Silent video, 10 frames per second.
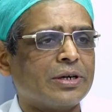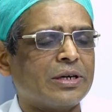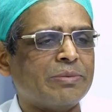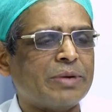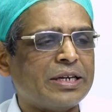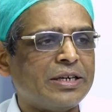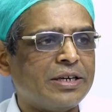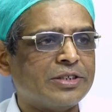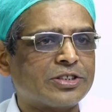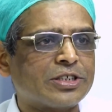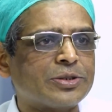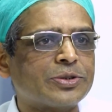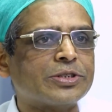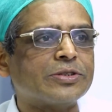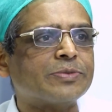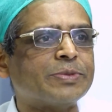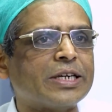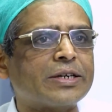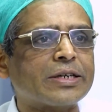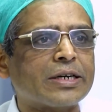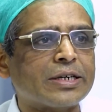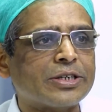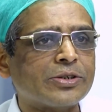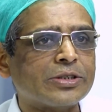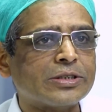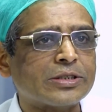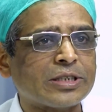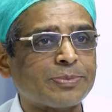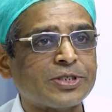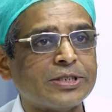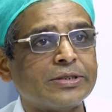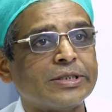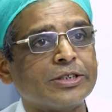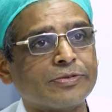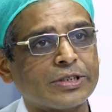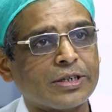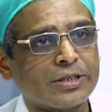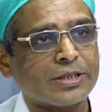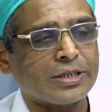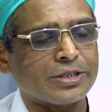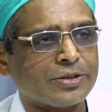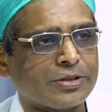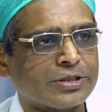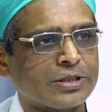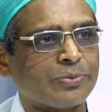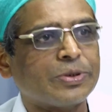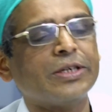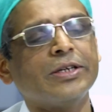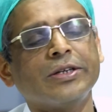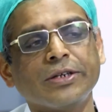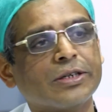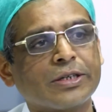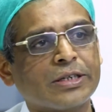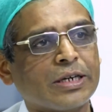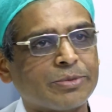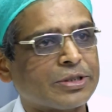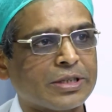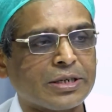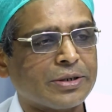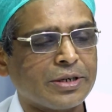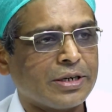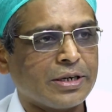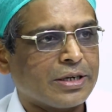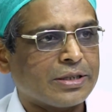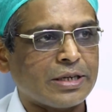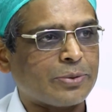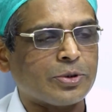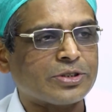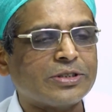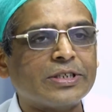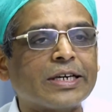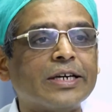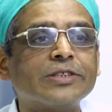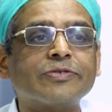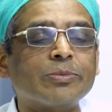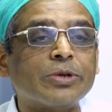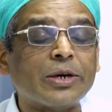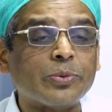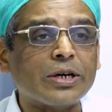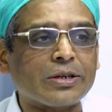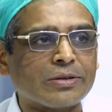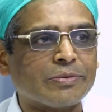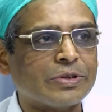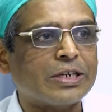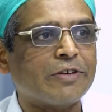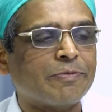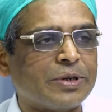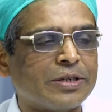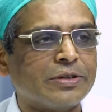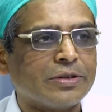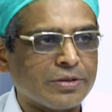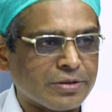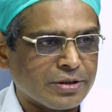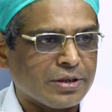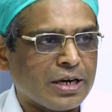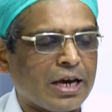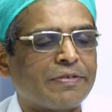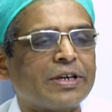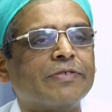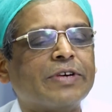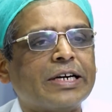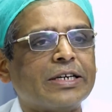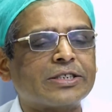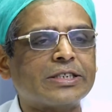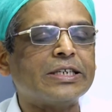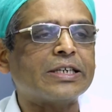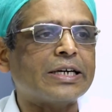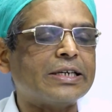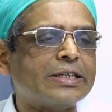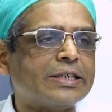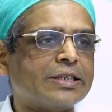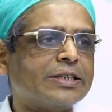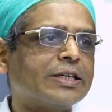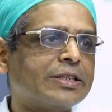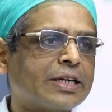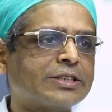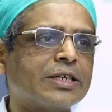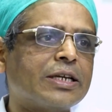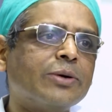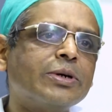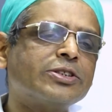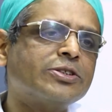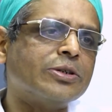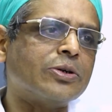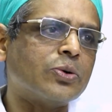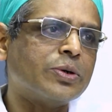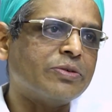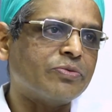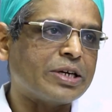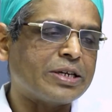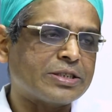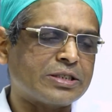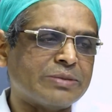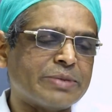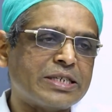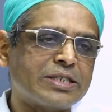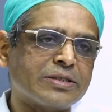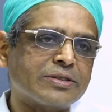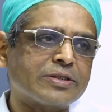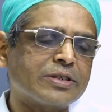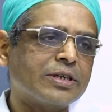in many institutions, pediatric cardiology is a subsidiary of adult cardiology. And we here in Amrita, that wasn't the case from day one. We have been having a very distinct identity, and that's allowed us to grow in various dimensions.